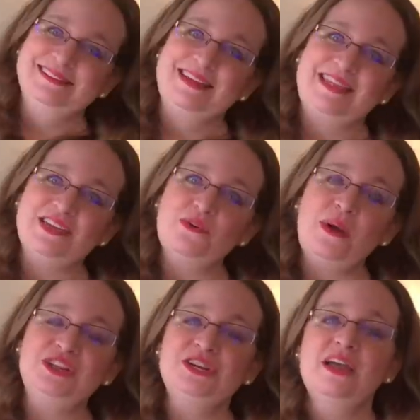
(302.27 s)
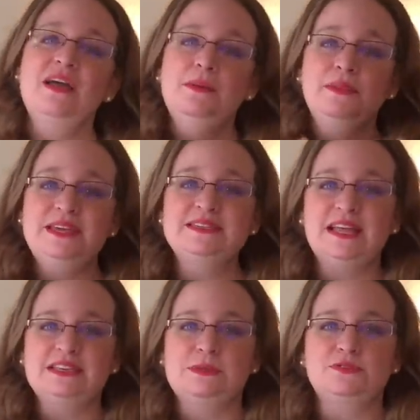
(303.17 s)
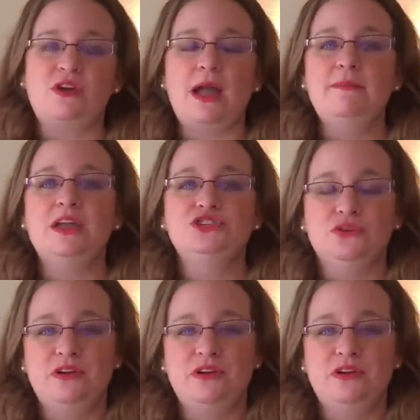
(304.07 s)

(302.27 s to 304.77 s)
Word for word: Thanks for watching. Please click subscribe and join our